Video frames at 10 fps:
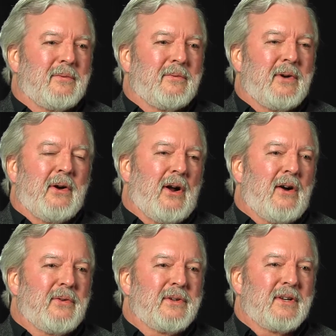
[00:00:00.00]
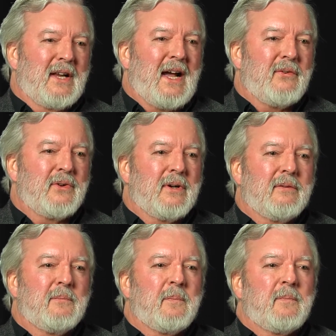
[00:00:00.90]
very often to laughter.
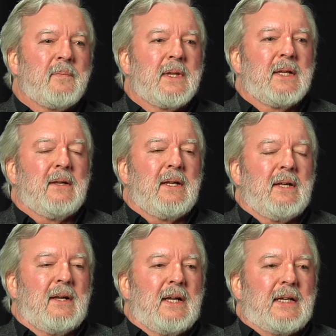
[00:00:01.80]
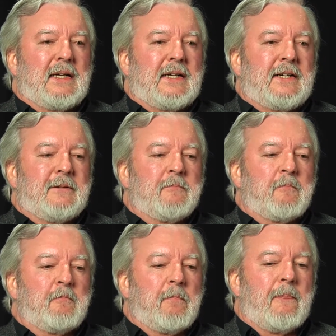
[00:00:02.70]

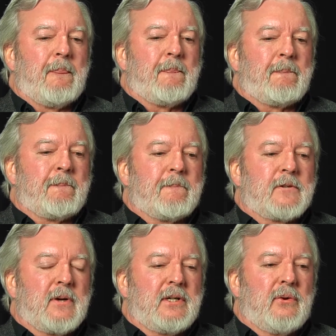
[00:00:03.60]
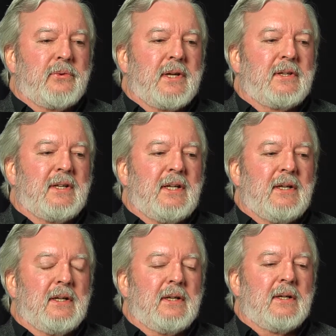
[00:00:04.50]
So I don't think the
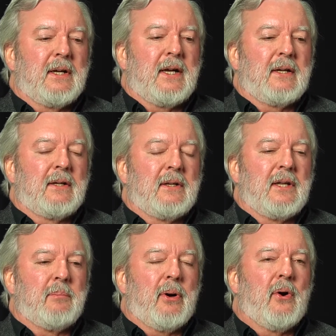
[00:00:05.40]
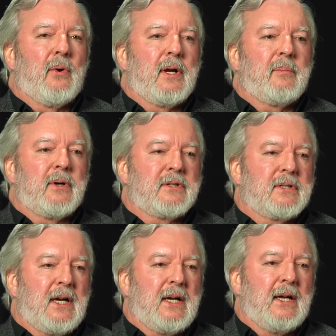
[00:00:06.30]
poet per
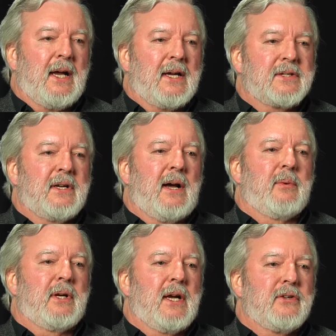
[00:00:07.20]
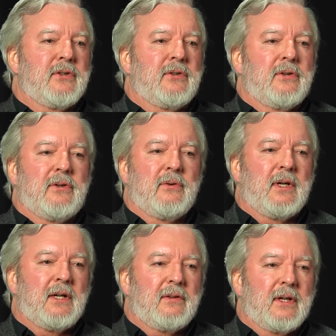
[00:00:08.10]
se has an obligation to do
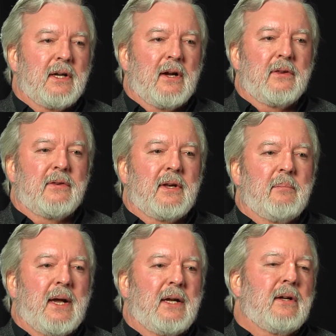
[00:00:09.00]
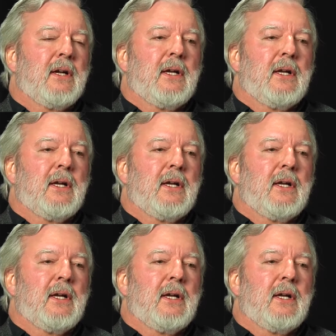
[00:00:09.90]
anything other than make